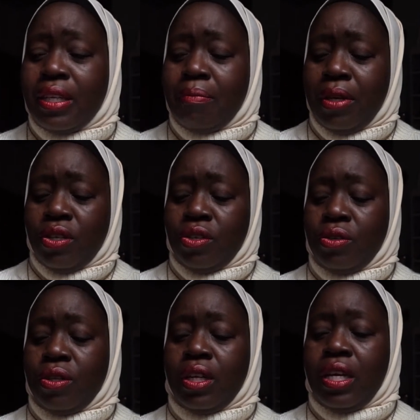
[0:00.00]
I'm not
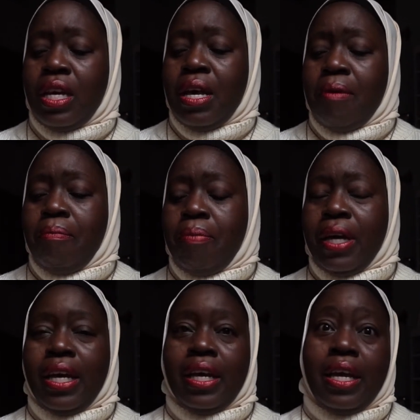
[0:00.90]
sure.
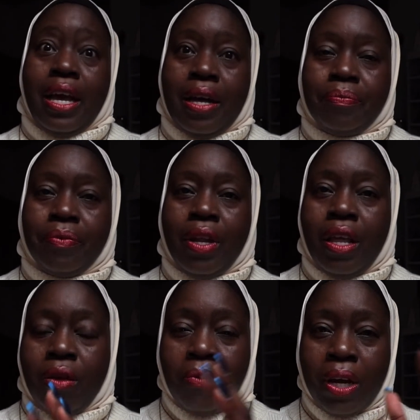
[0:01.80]
But yeah,
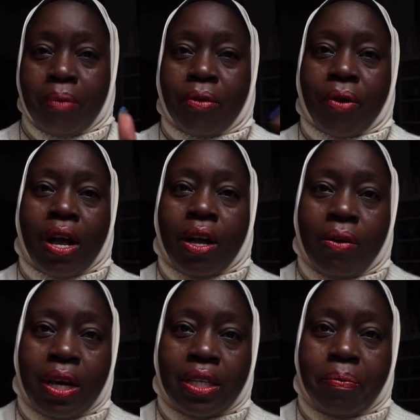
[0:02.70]
the one in Morocco,
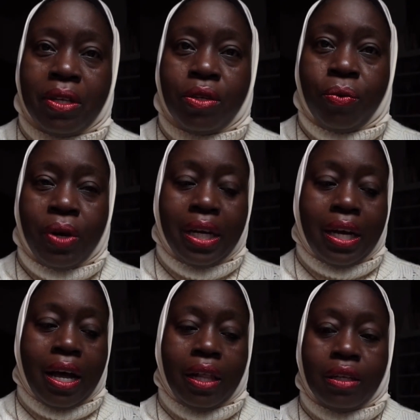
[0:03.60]
I spent
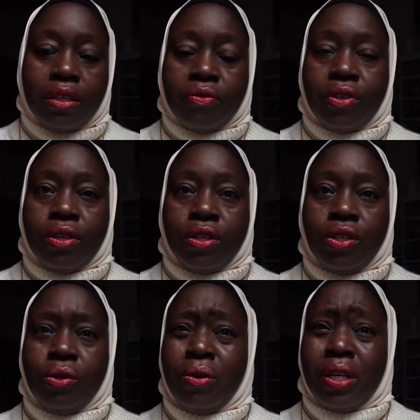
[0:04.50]
$20 for
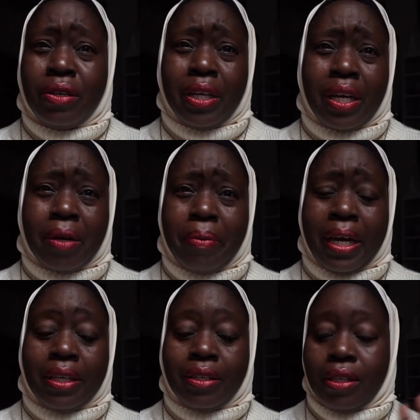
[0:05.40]
200
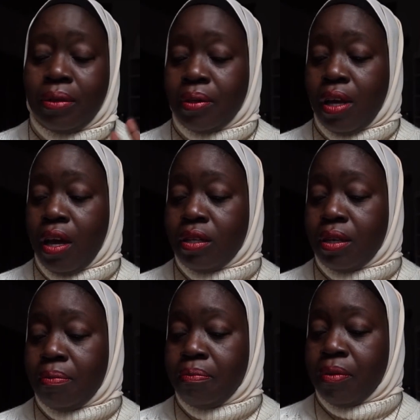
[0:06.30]
gigabytes. It was
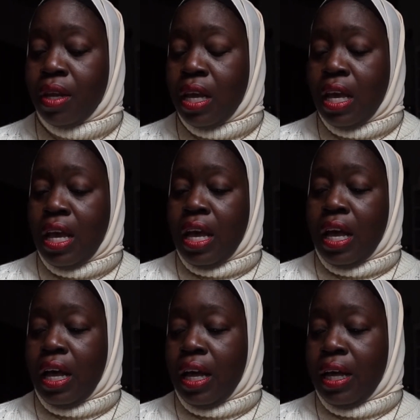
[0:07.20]
awesome.
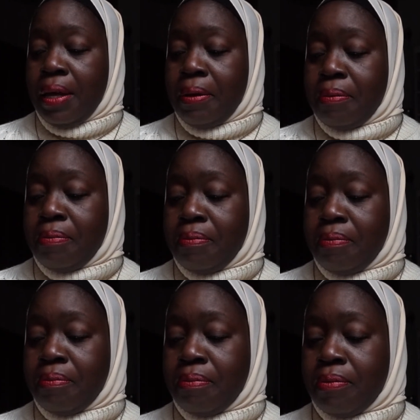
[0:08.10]

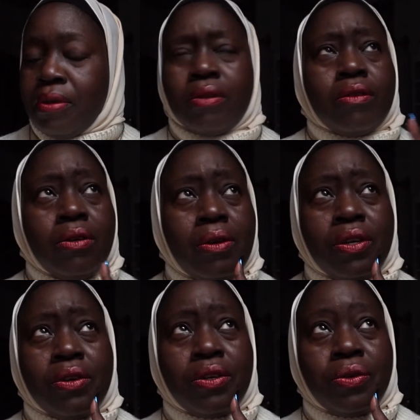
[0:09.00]

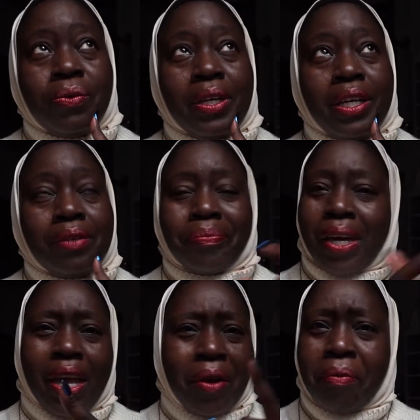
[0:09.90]
200 or 20. I
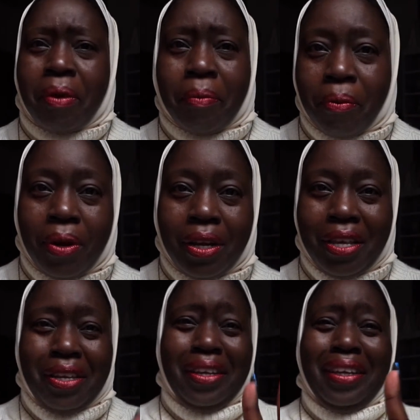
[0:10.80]
can't remember. One
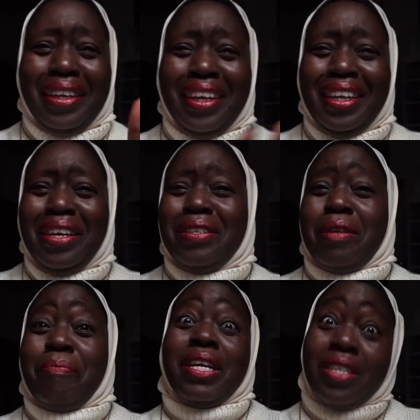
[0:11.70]
is it's
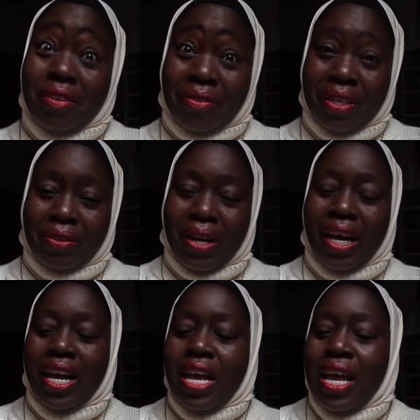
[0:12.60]
a big difference,
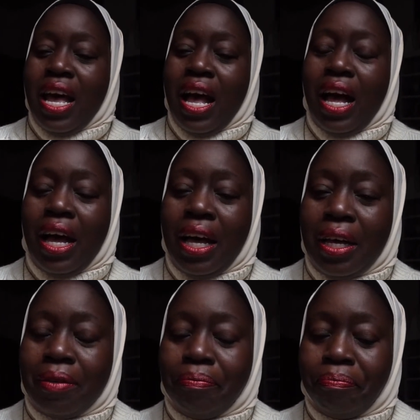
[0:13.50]
right?
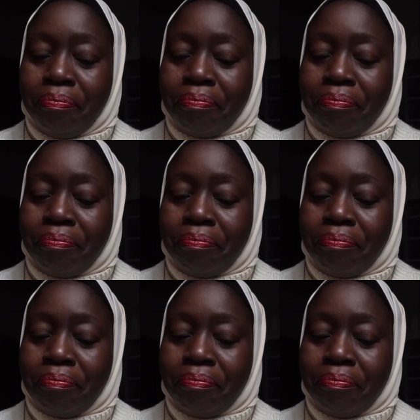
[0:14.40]
I